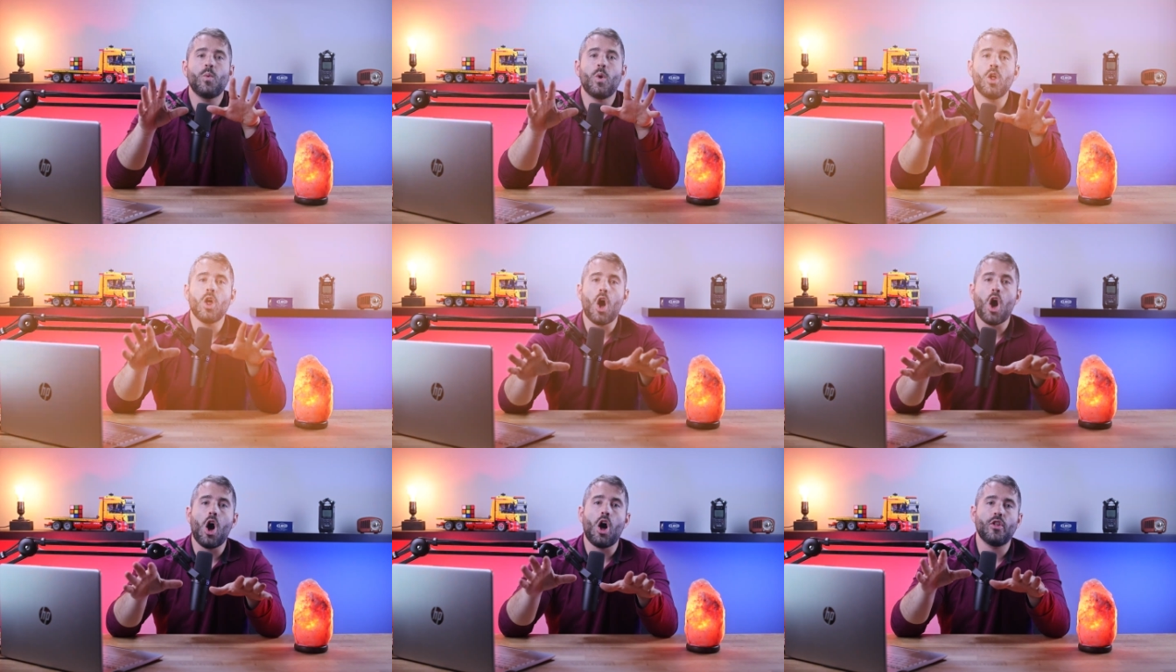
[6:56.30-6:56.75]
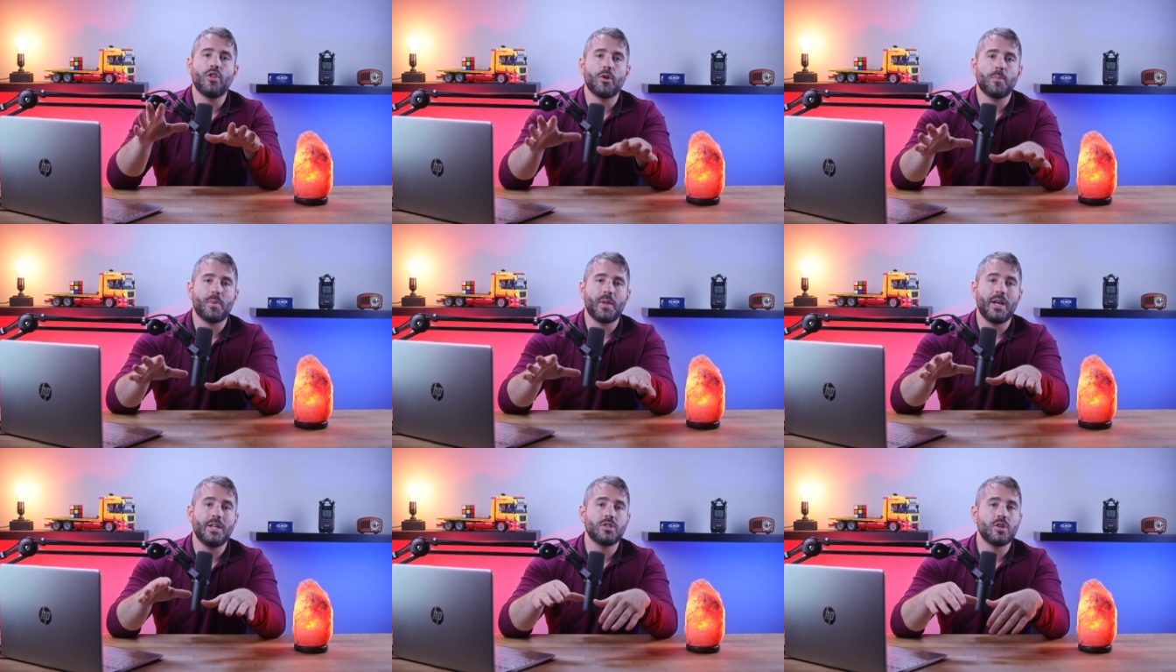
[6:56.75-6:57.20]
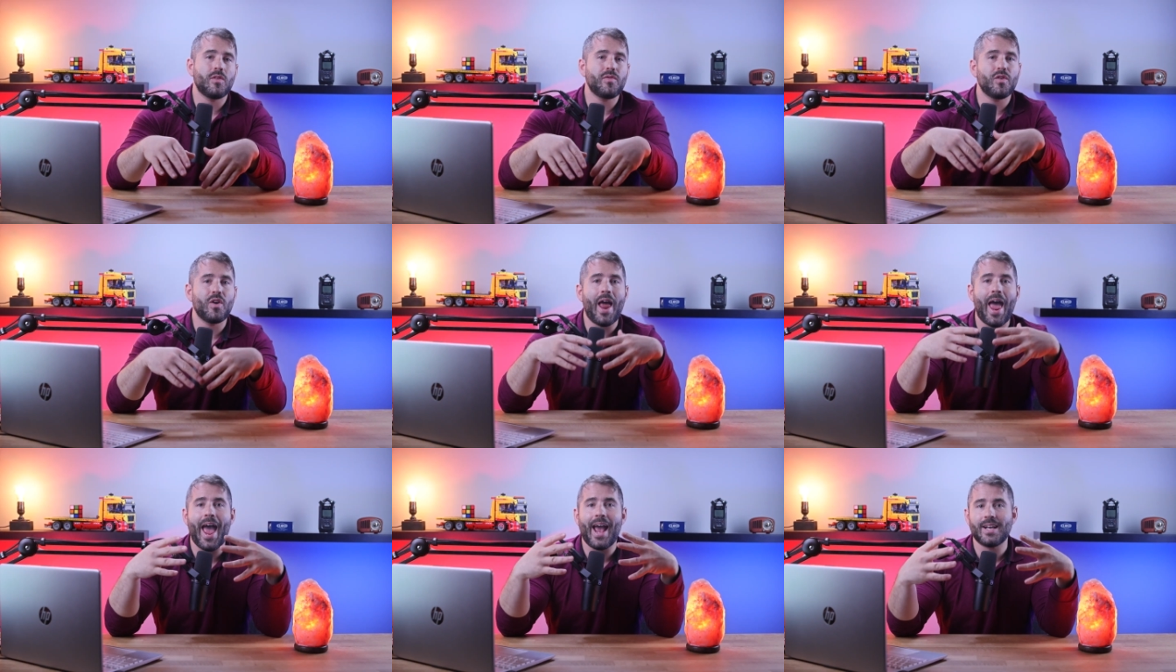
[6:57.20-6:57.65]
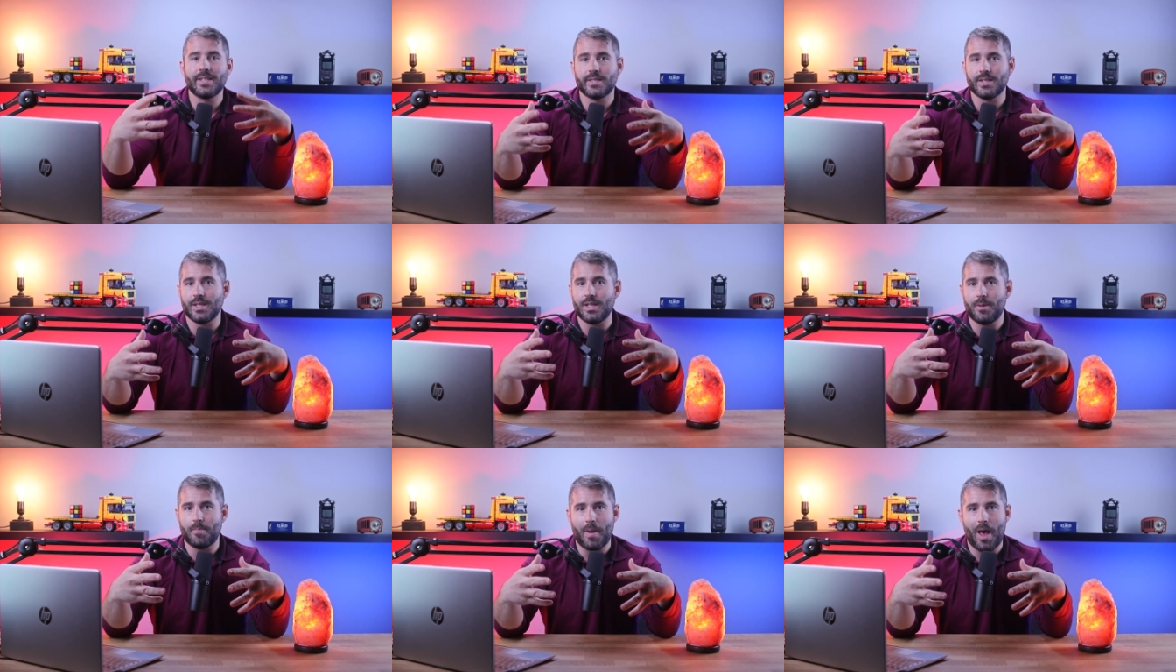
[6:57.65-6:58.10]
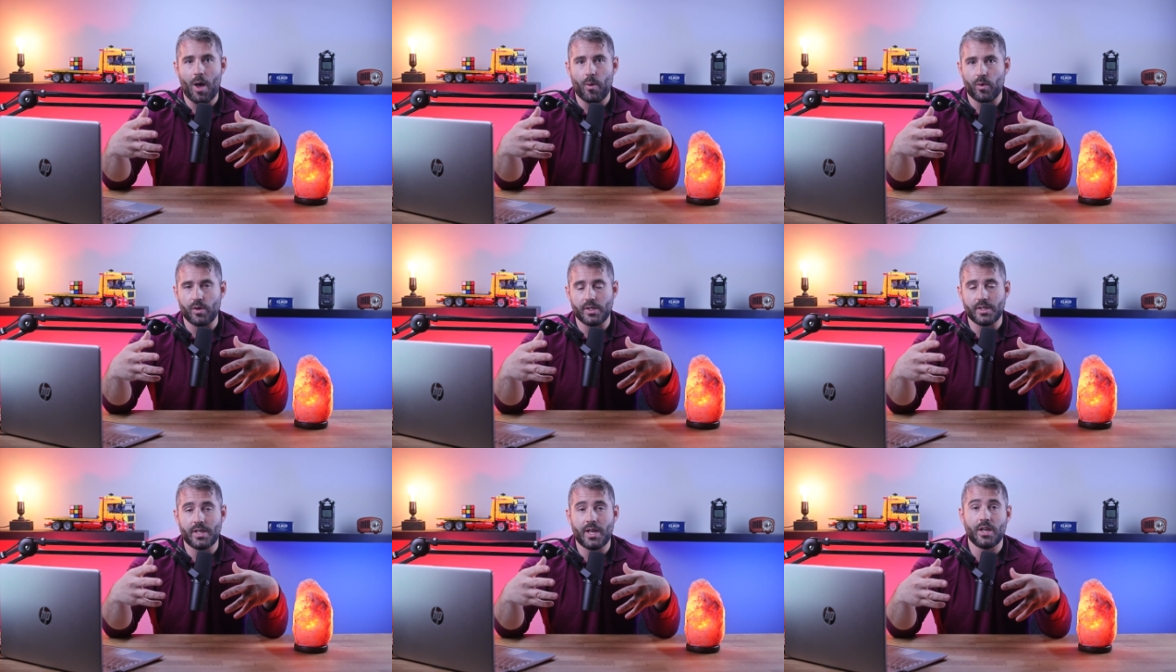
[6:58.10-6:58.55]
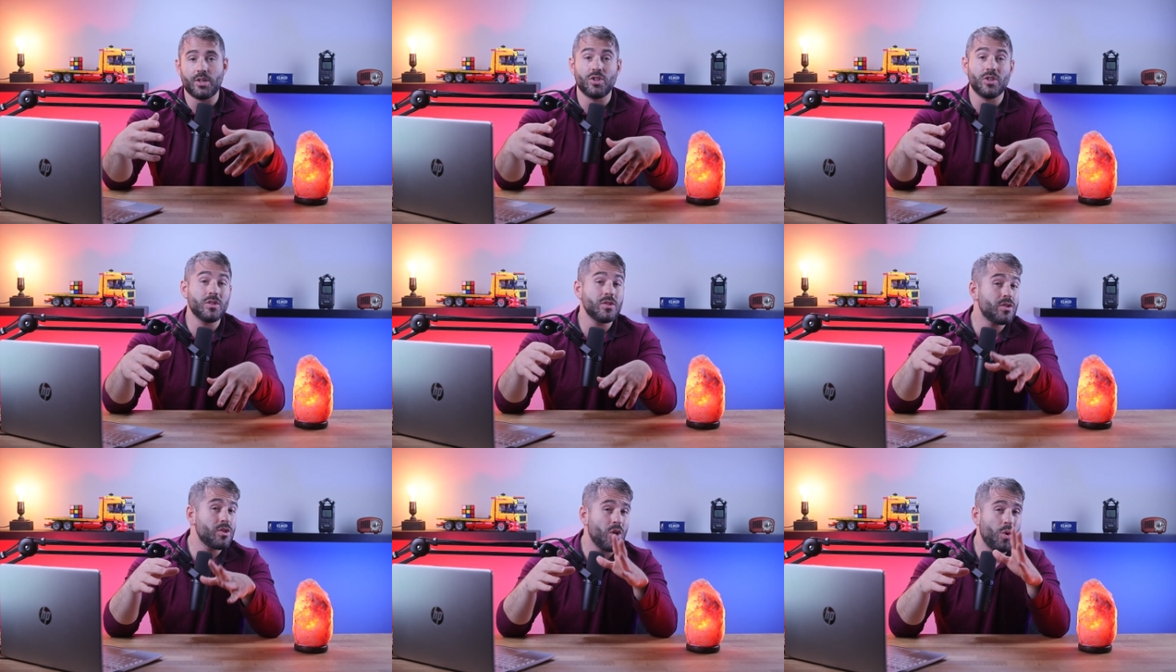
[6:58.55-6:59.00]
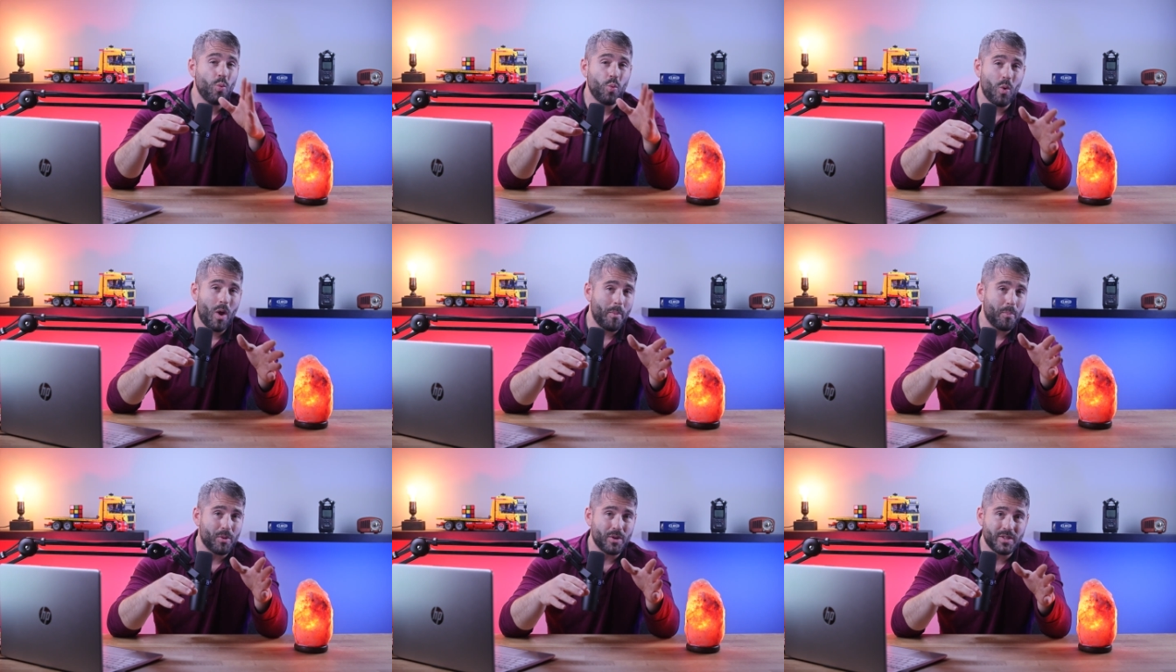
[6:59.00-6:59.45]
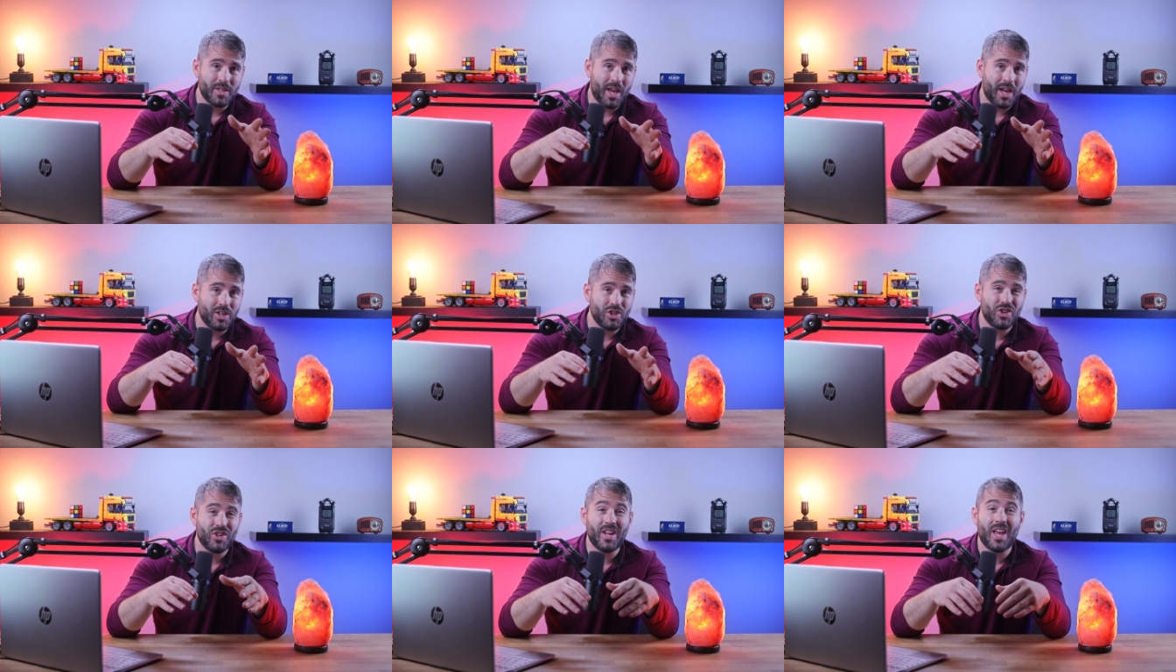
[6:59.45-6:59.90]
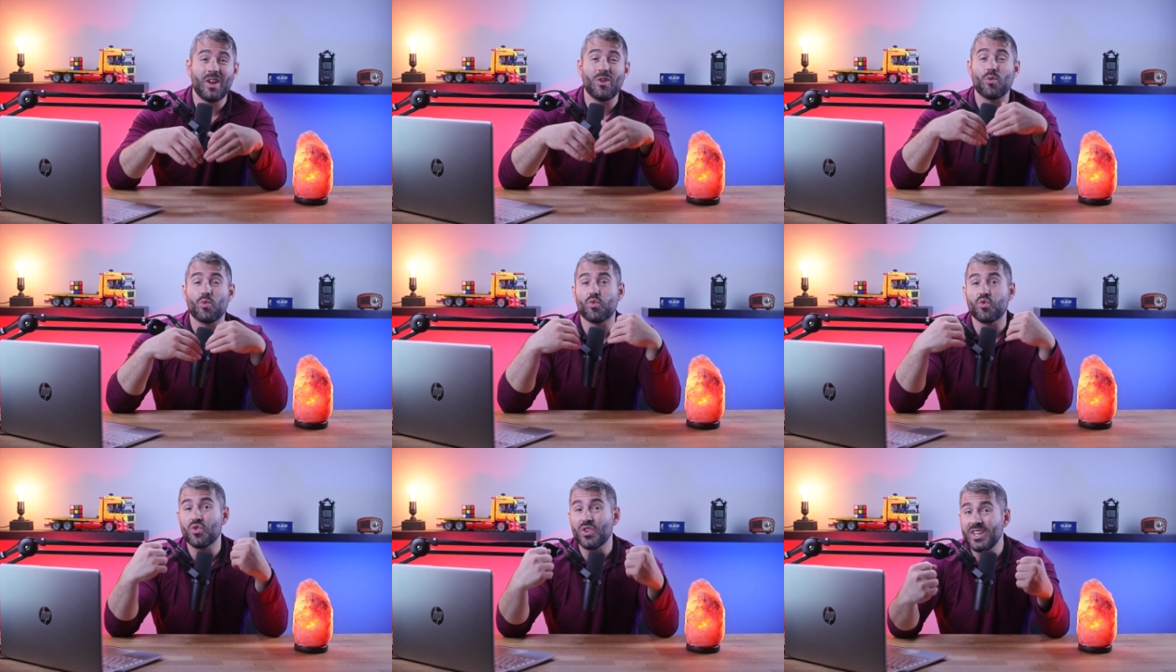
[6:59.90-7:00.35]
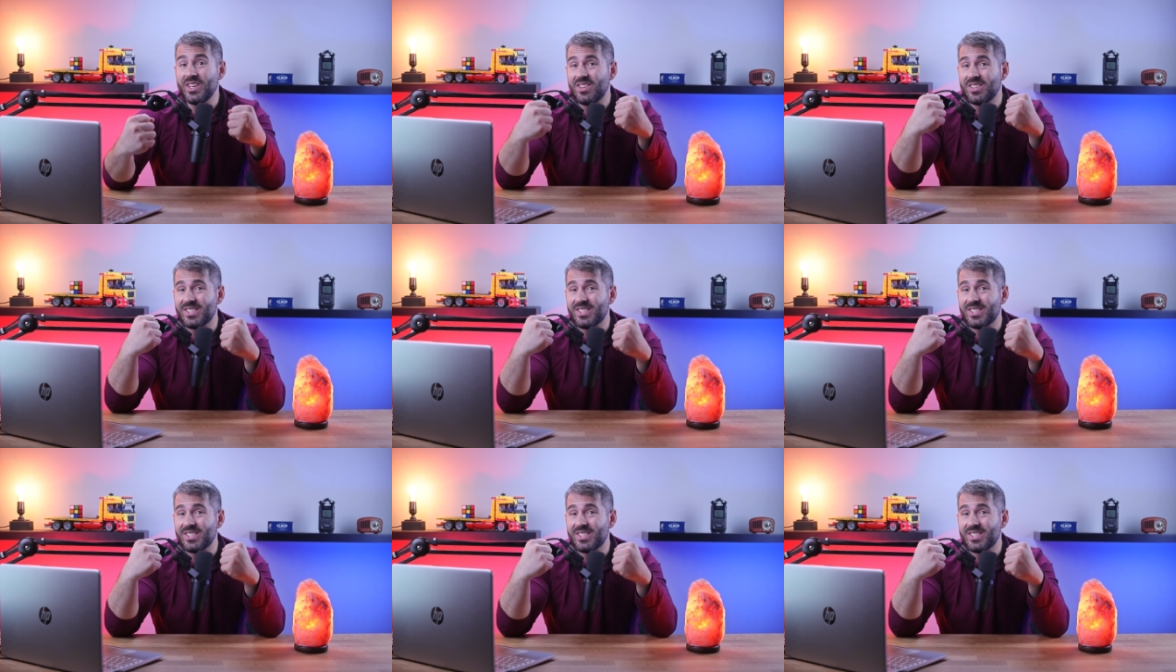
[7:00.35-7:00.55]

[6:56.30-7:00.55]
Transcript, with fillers: And while all their plans offer excellent malware detection, good web protection, and